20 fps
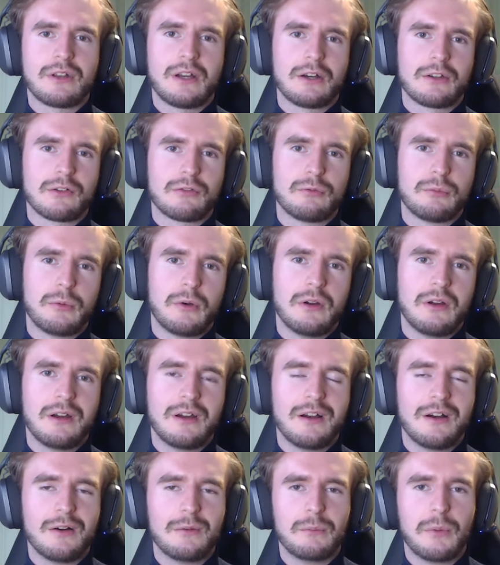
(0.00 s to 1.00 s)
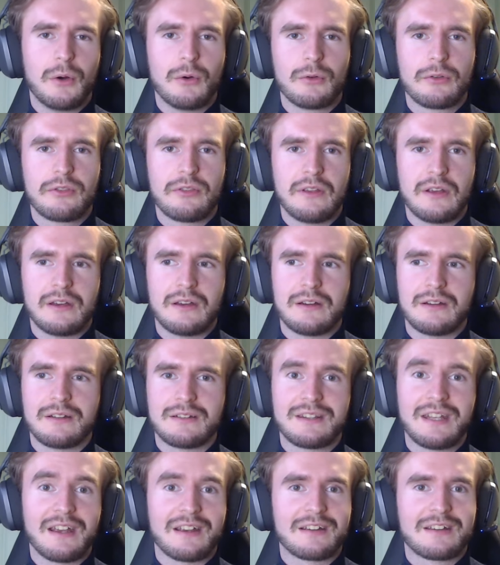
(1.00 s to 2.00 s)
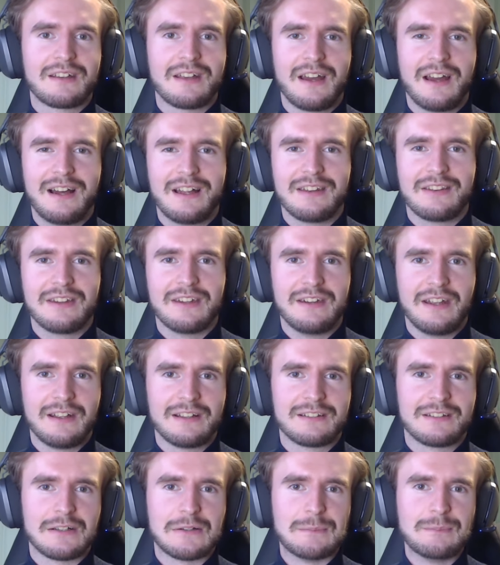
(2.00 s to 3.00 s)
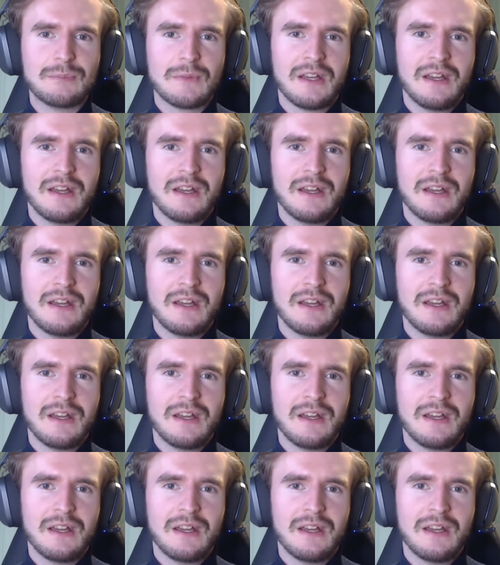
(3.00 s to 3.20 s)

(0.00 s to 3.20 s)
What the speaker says: out of both tech and the data.